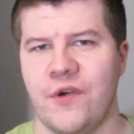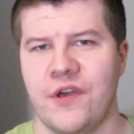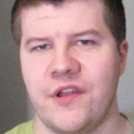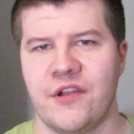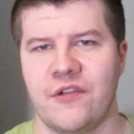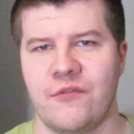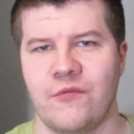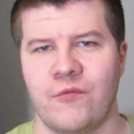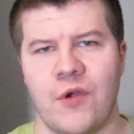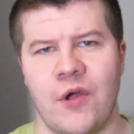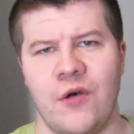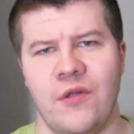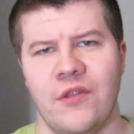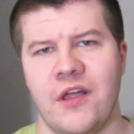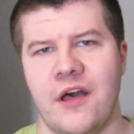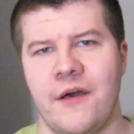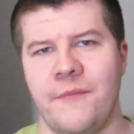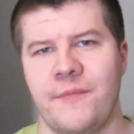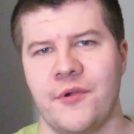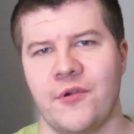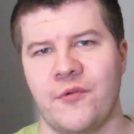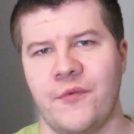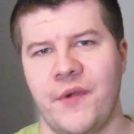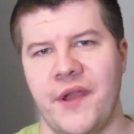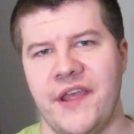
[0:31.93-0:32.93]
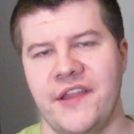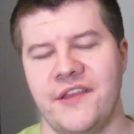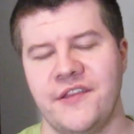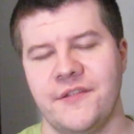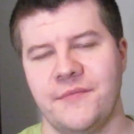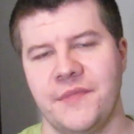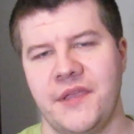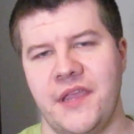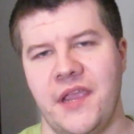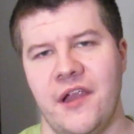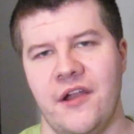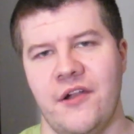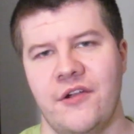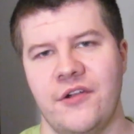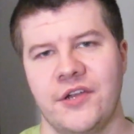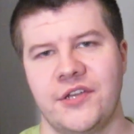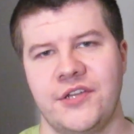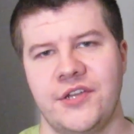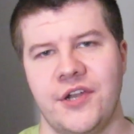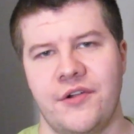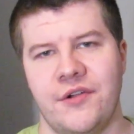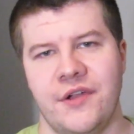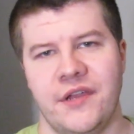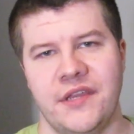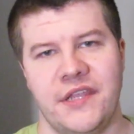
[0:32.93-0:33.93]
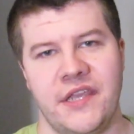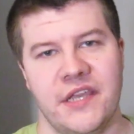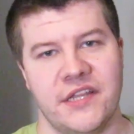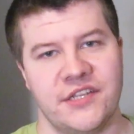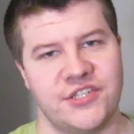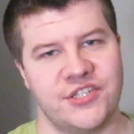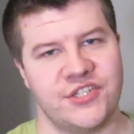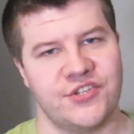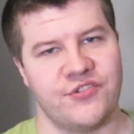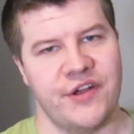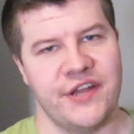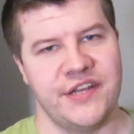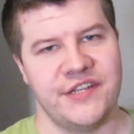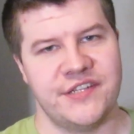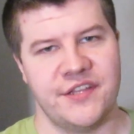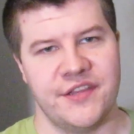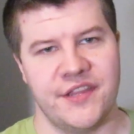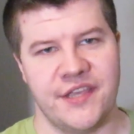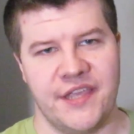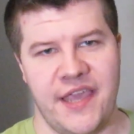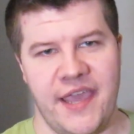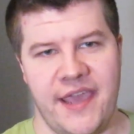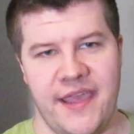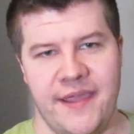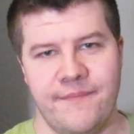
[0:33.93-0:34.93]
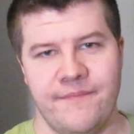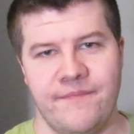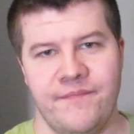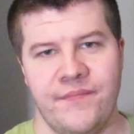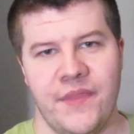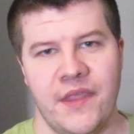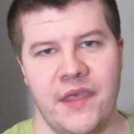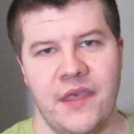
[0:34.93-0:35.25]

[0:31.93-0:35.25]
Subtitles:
want to roll up a random character and get straight to the game.